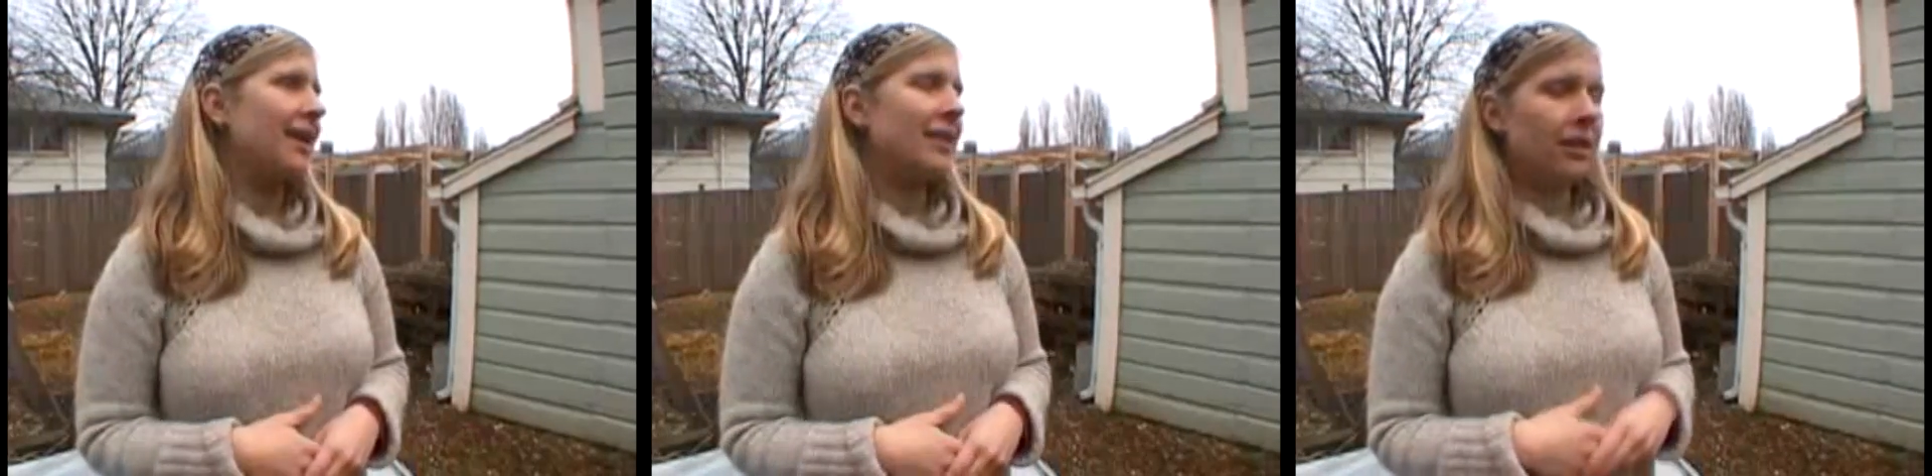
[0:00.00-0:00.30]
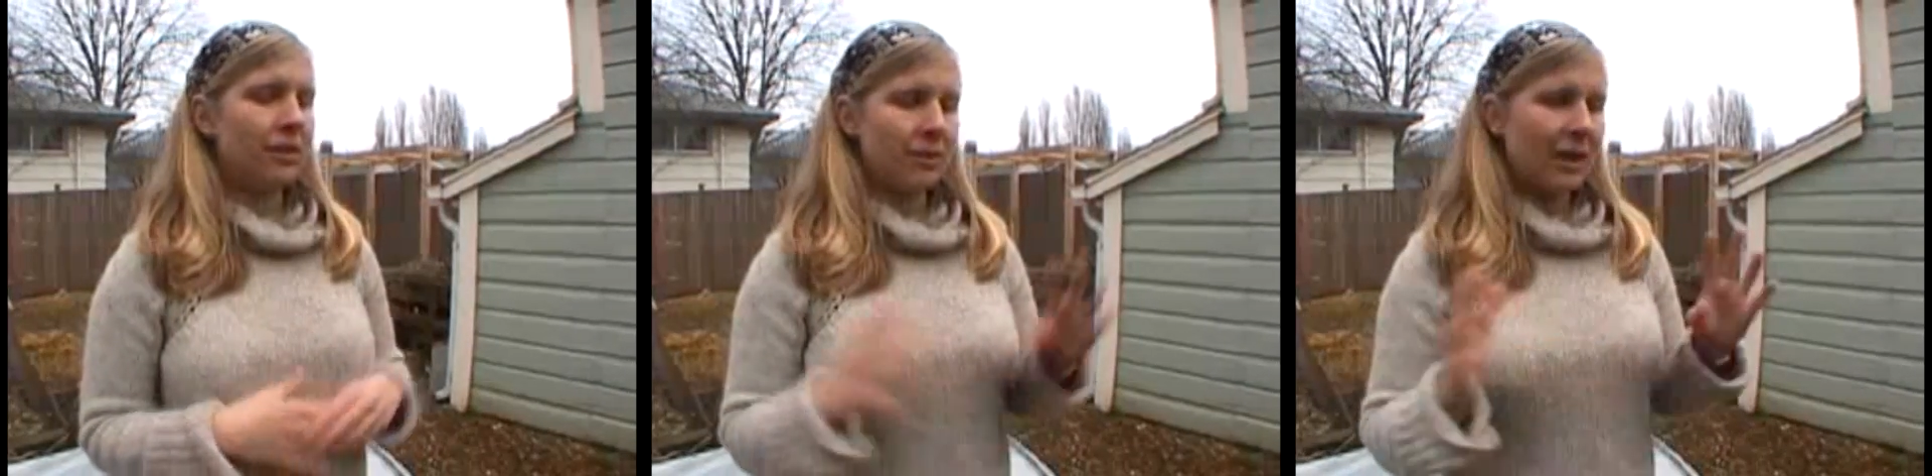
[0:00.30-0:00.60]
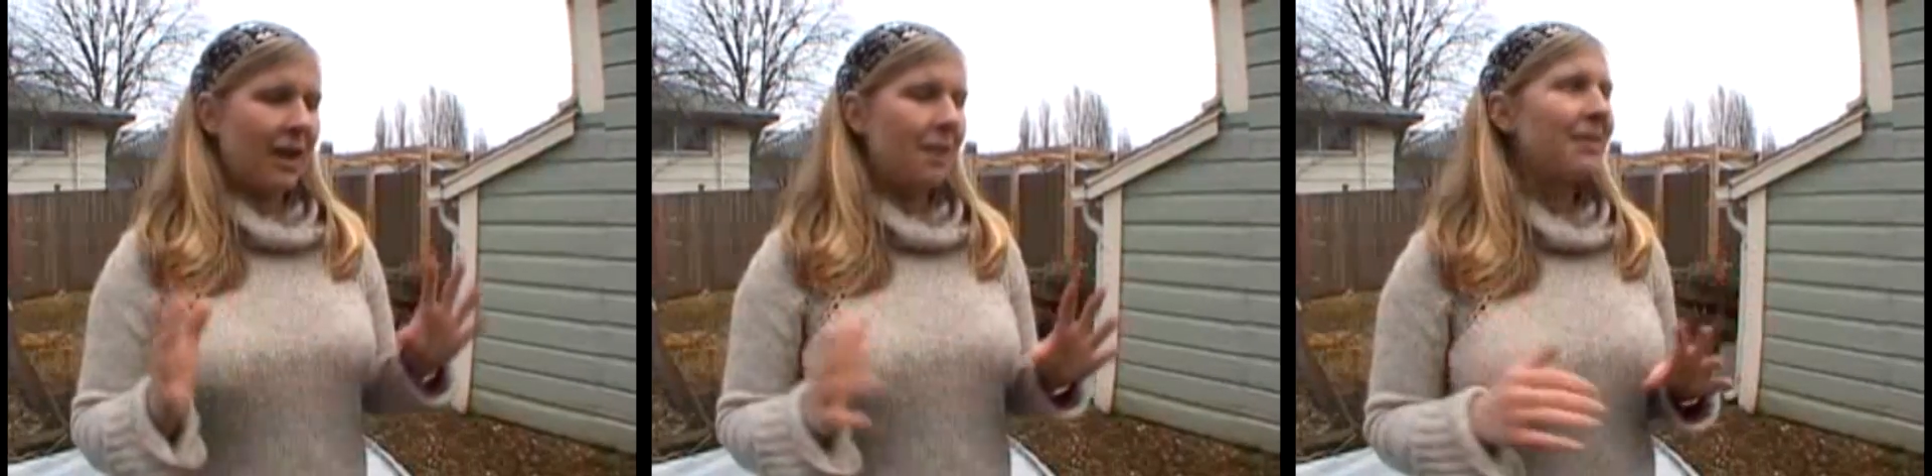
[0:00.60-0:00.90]
They look,
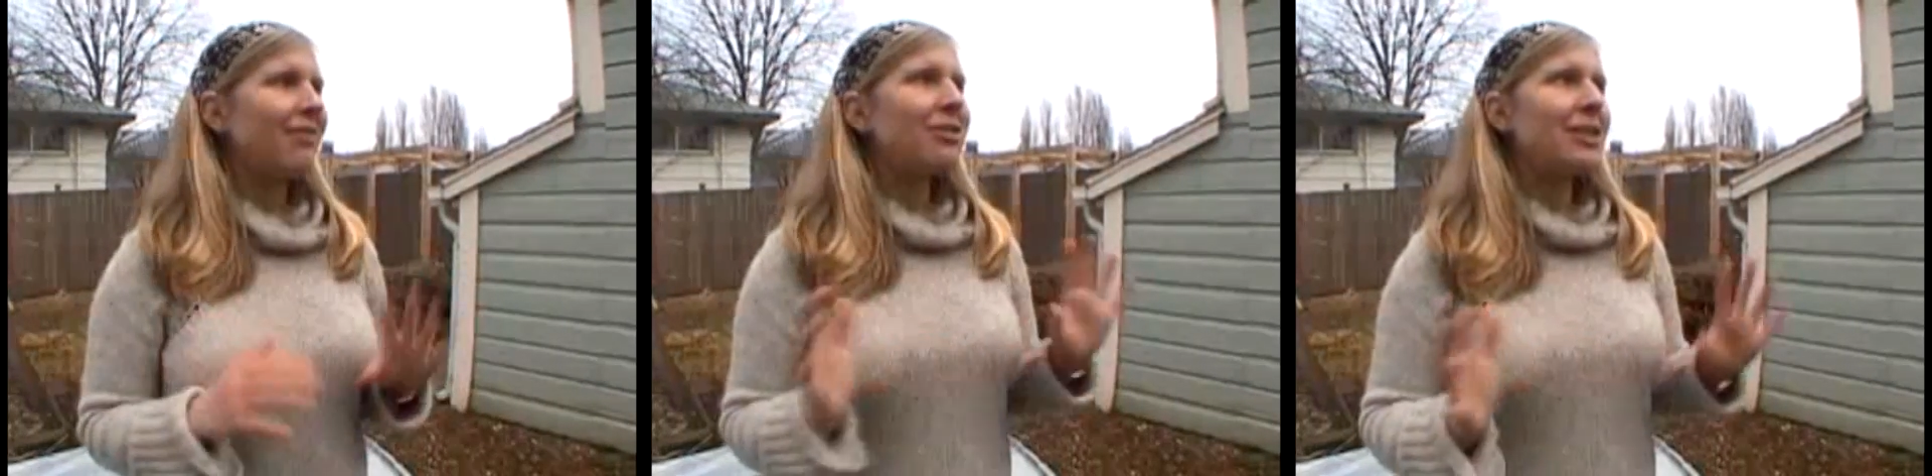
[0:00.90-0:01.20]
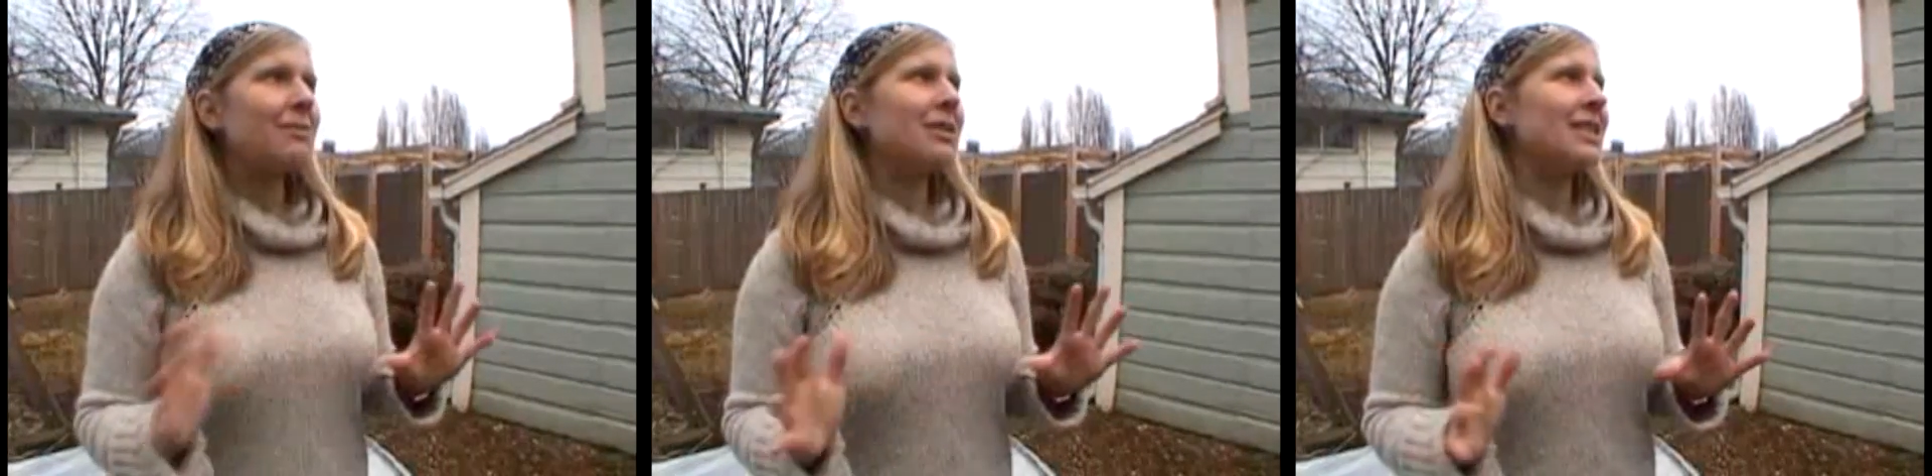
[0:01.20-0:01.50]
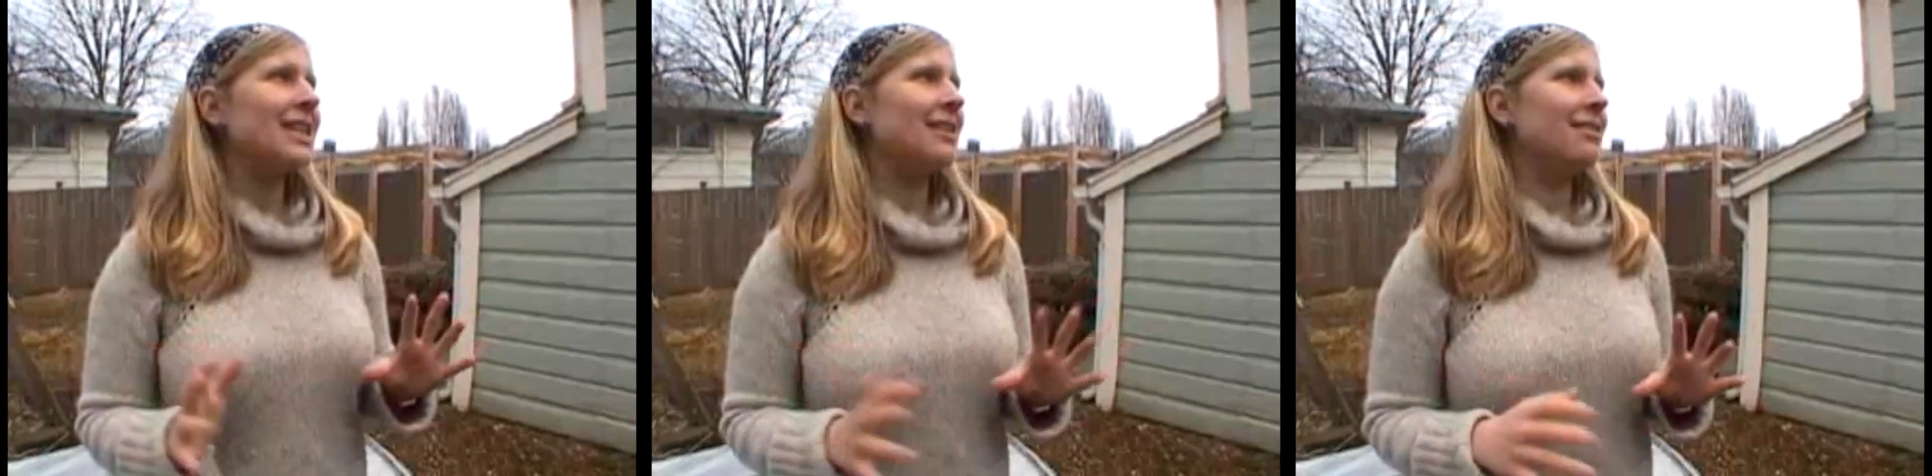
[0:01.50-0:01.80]
I mean, the first time you see it,